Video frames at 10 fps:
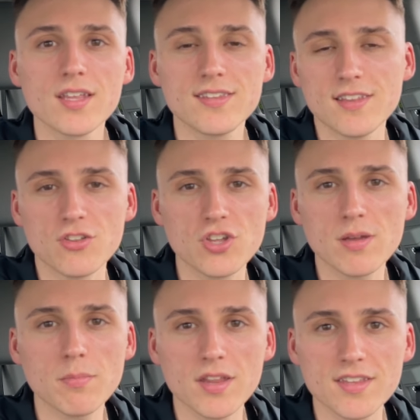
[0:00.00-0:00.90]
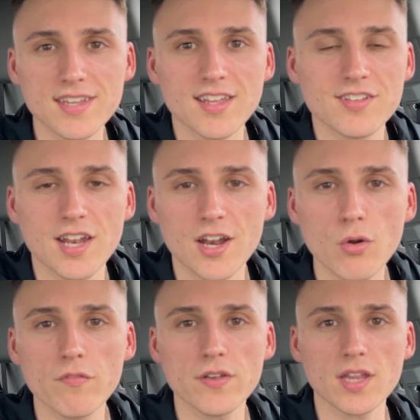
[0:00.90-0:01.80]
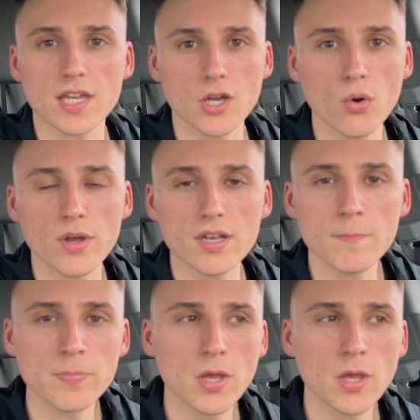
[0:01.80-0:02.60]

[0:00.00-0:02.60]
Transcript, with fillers: to the gym on the days that I don't feel like going.